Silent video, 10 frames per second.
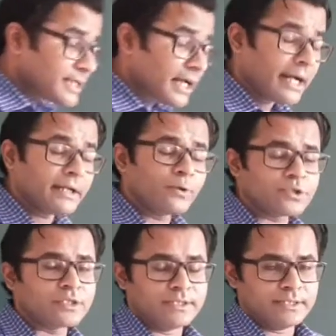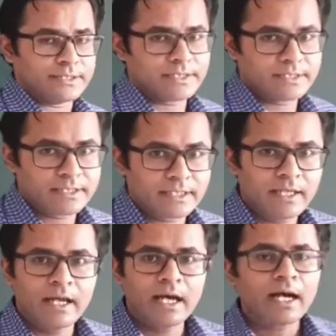
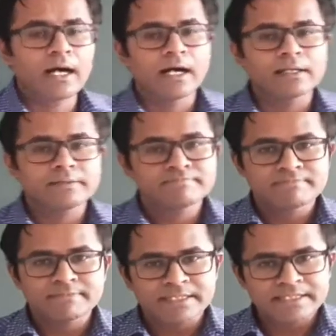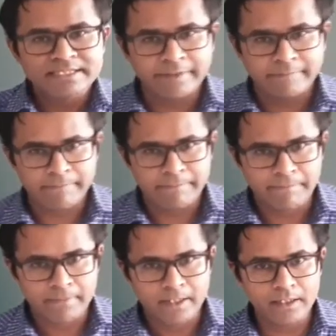hydrogens are same,
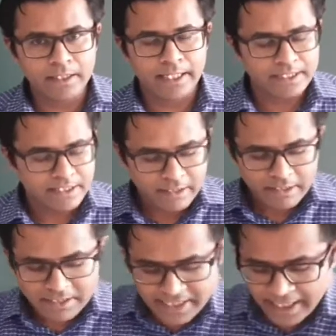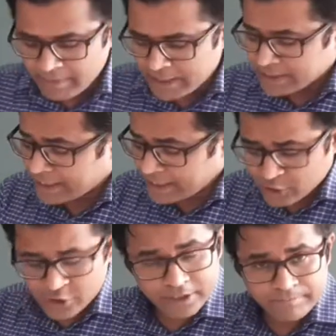okay, same in their
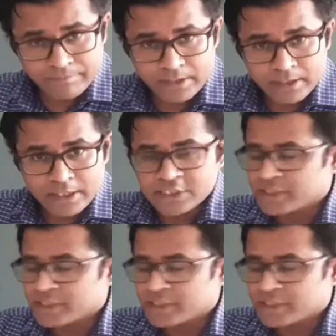nature. So